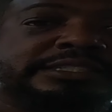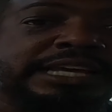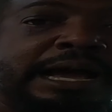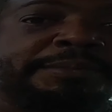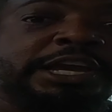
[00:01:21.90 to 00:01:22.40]

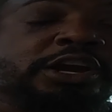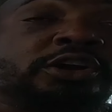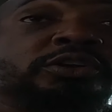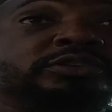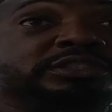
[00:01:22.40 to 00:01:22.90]
Tommy
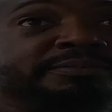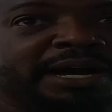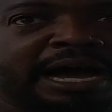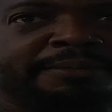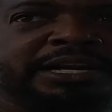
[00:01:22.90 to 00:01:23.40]
Hearns,
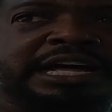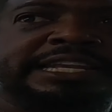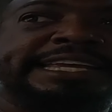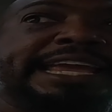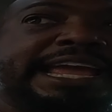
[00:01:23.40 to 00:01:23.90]
Muhammad
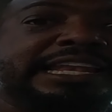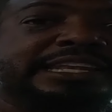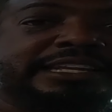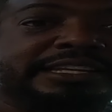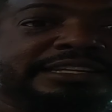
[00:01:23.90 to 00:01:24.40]
Ali
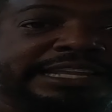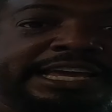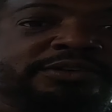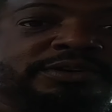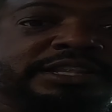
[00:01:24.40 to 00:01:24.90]

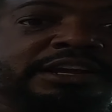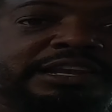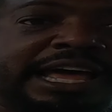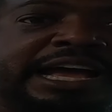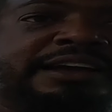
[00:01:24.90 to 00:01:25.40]
later in their
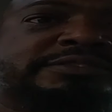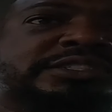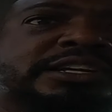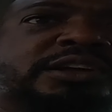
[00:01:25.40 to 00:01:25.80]
lives,